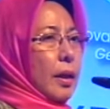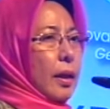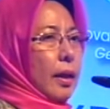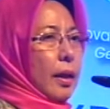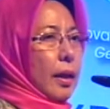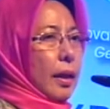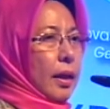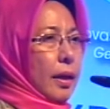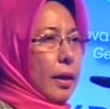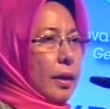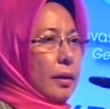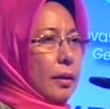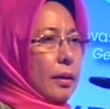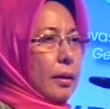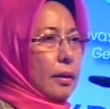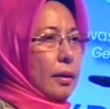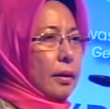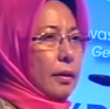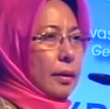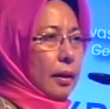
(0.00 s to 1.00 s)
and
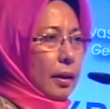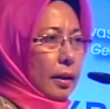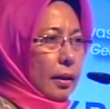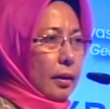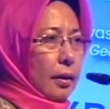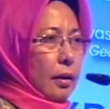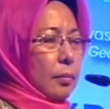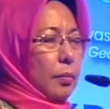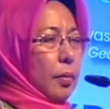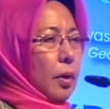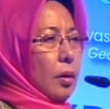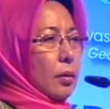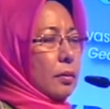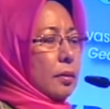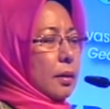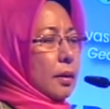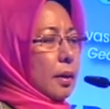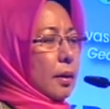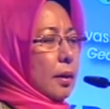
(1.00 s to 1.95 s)
then about